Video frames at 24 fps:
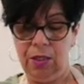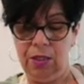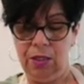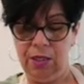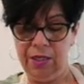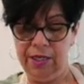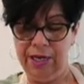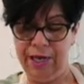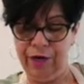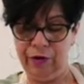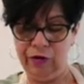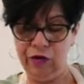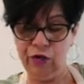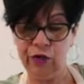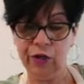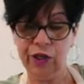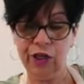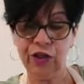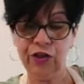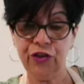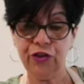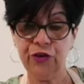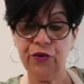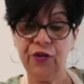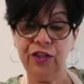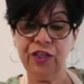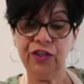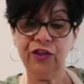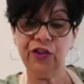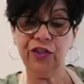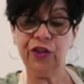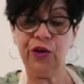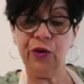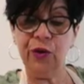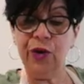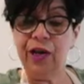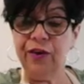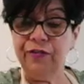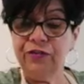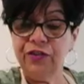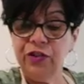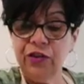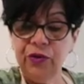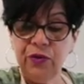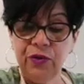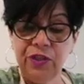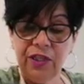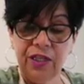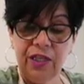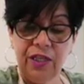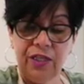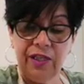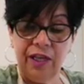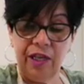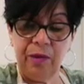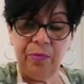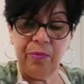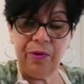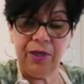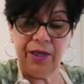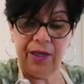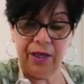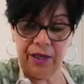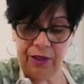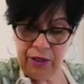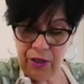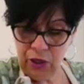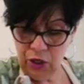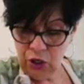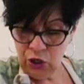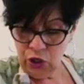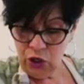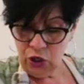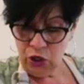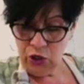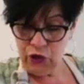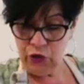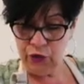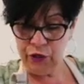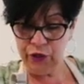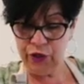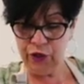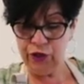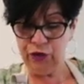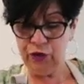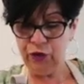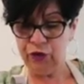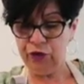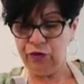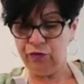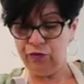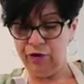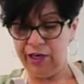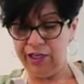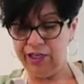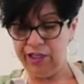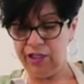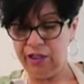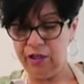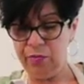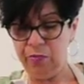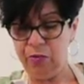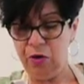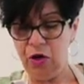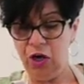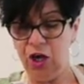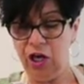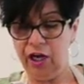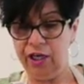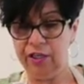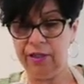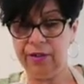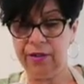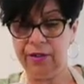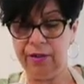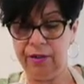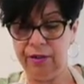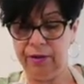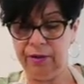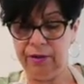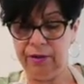Now you can do this. You don't have to use a clay pan. You can use a regular pot.